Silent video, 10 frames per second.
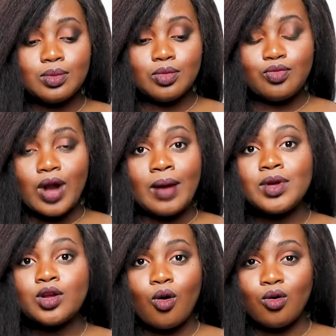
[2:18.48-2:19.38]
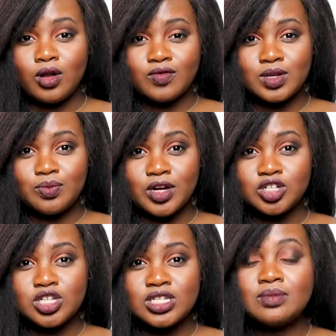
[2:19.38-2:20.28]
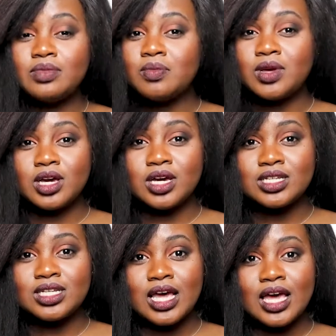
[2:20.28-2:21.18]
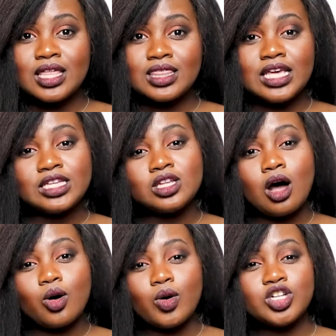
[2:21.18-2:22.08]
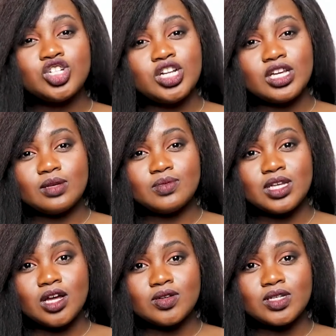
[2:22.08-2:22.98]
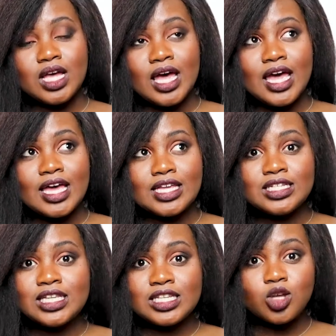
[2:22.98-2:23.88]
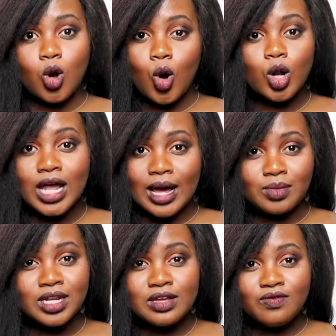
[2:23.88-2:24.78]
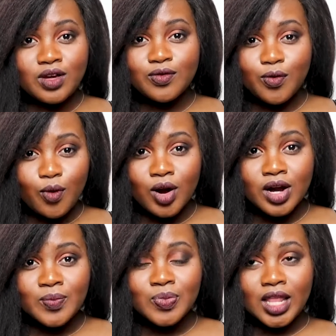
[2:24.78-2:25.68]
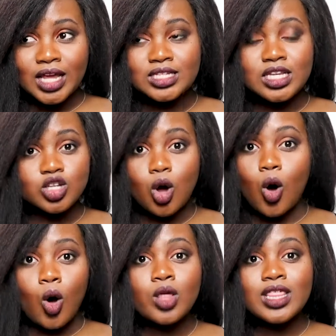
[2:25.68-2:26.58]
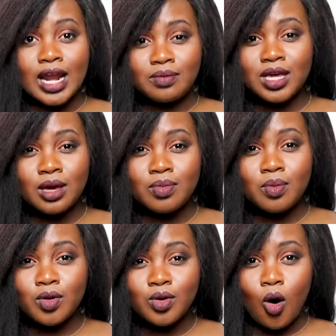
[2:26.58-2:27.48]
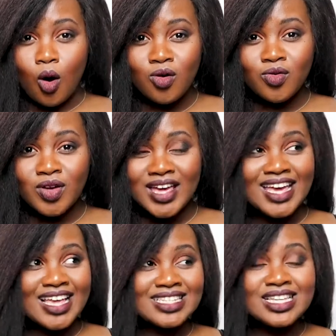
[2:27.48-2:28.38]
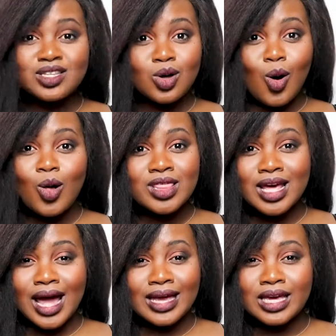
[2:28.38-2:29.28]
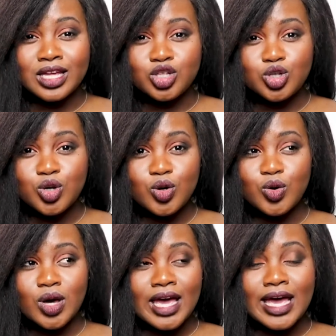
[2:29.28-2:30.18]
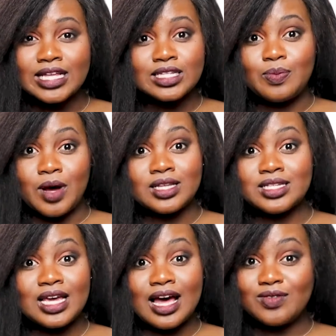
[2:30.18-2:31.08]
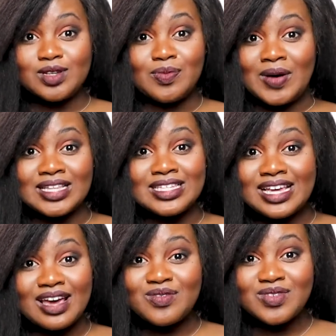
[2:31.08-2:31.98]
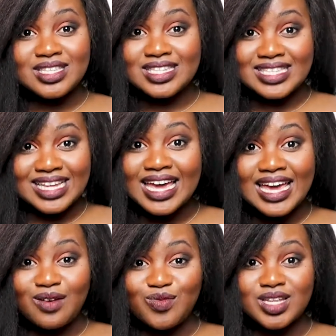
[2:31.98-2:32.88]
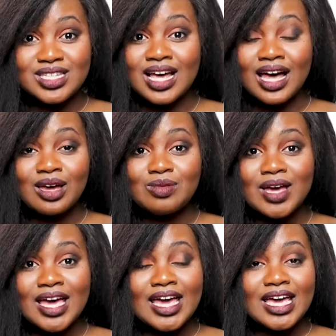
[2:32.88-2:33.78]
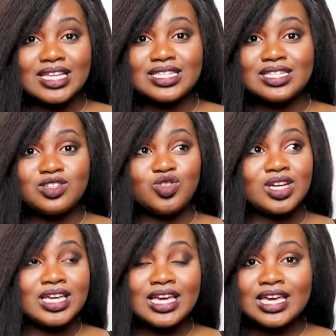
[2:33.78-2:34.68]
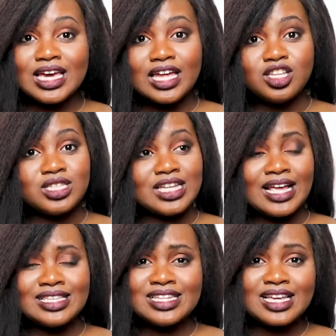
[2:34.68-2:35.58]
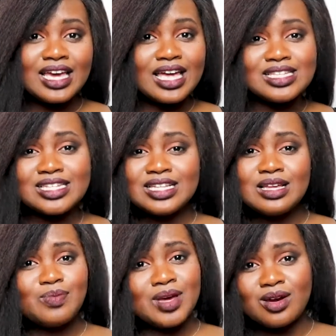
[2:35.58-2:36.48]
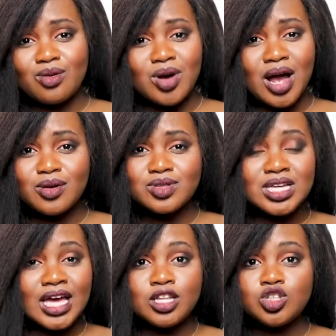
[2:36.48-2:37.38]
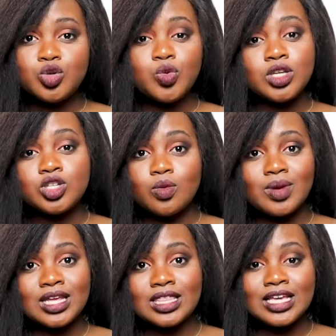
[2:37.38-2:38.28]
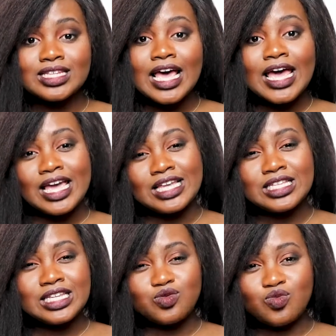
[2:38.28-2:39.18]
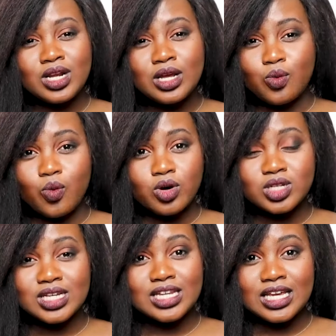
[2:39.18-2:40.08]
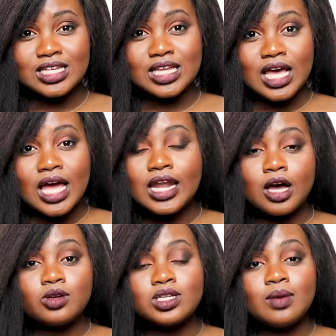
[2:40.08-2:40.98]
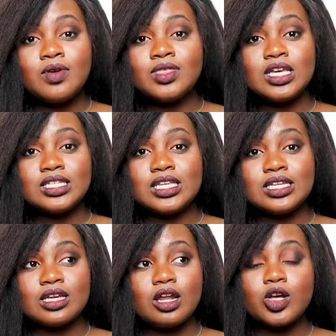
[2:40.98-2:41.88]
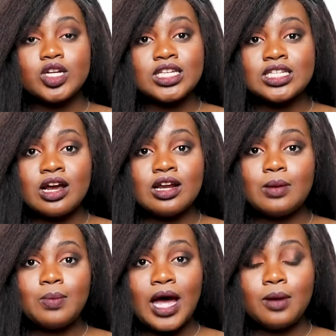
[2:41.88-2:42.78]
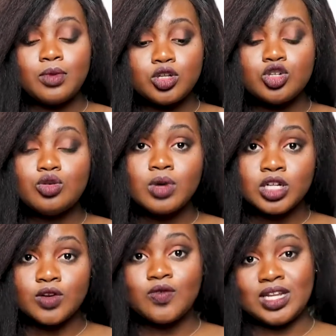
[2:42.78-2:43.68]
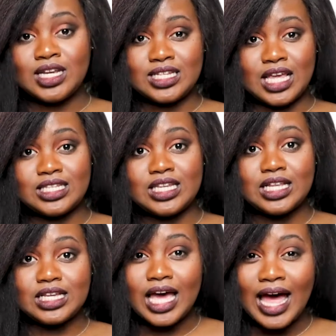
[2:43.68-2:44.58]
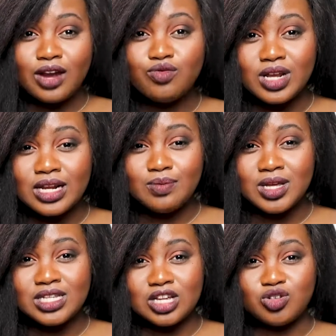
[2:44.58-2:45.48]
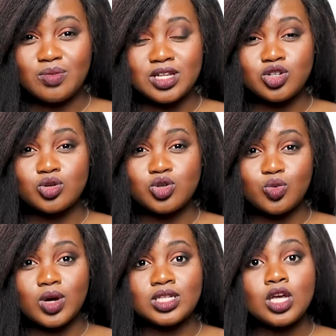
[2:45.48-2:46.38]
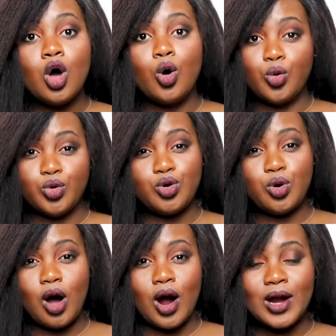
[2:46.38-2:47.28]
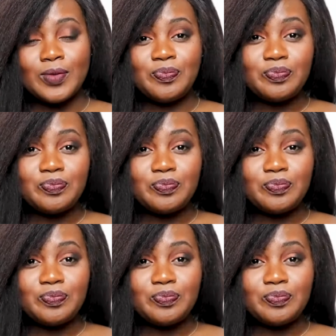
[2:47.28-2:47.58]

rabbit hole of depression simply because they start questioning themselves. Is this all I'm living for? Is this all that I'm capable of? Is this all that I can do? It's party after party every day, every time. It's drinking and dancing and sleeping around and doing so many things. Is this really what it is? Now, some of these things are not necessarily bad, but too much of it, as I said, can really be detrimental towards who you are